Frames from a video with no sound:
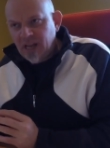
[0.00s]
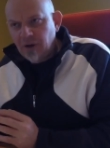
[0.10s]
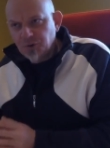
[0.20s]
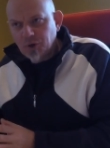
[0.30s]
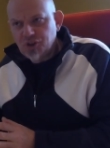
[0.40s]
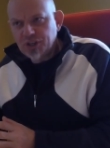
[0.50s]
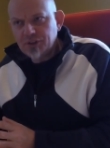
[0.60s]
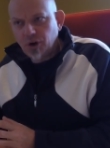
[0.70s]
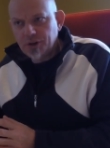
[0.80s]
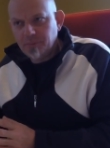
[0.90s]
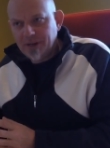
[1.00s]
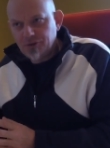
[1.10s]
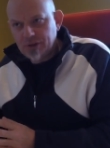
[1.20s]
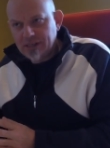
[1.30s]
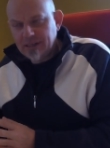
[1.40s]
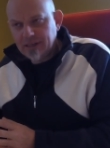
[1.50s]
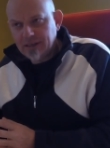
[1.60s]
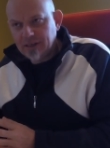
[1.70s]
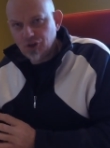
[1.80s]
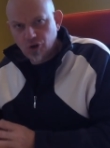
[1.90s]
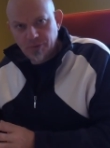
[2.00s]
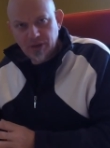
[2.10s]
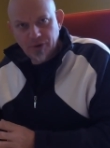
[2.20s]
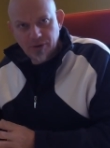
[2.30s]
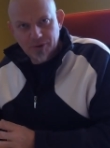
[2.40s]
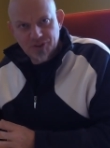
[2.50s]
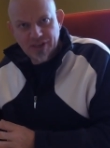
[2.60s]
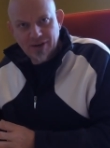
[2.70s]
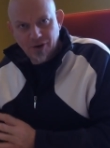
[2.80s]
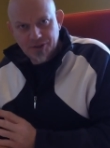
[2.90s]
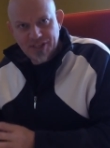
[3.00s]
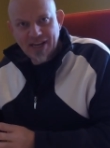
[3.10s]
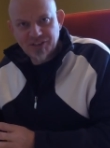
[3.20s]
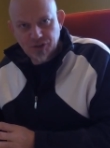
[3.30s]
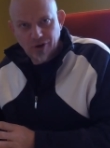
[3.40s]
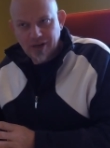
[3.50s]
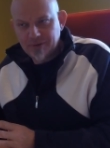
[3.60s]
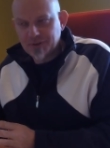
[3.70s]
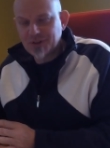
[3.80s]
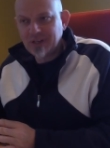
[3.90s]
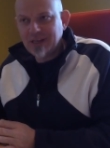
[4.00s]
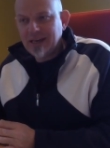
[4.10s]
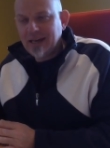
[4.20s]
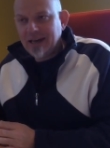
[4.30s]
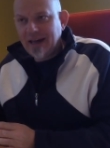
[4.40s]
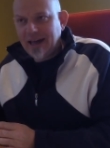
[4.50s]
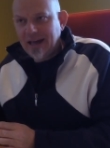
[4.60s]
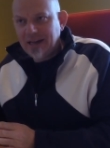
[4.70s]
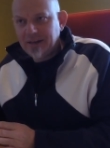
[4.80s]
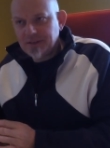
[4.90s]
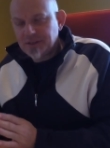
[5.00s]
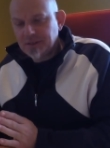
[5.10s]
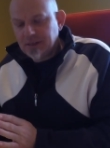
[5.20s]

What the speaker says: I was watching a documentary in Germany when I was there on taxi drivers and